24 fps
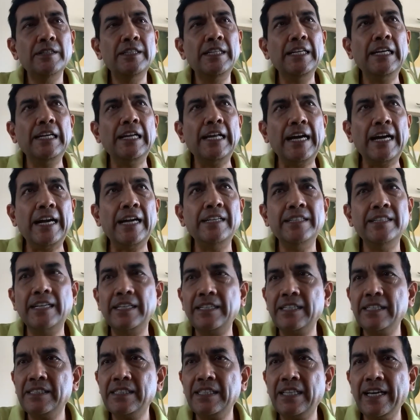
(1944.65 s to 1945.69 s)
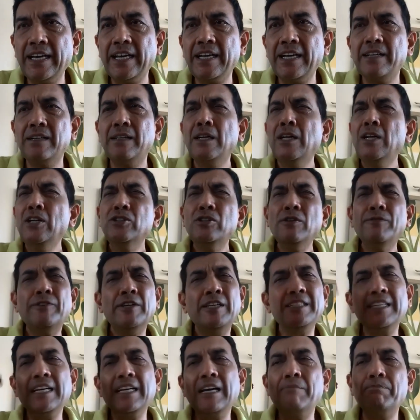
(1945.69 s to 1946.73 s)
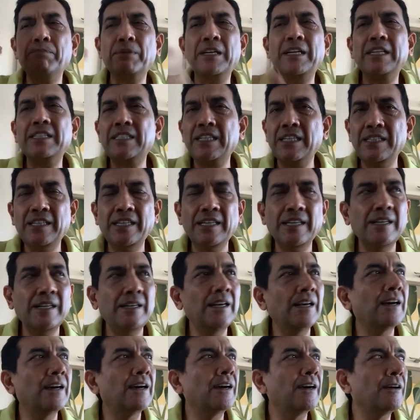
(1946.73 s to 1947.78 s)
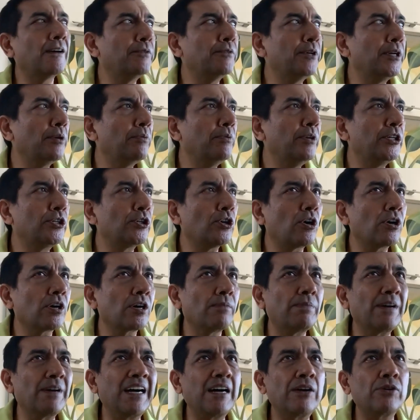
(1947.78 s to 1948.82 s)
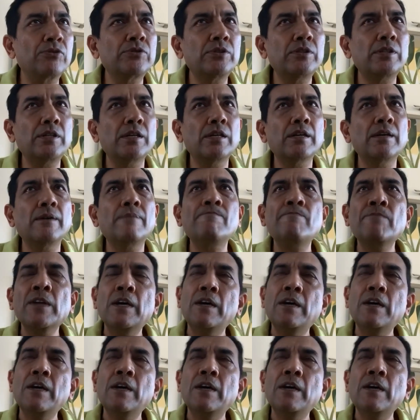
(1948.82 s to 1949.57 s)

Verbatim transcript: the land that is there so, for example, let's say the uh, we, we talk about uh,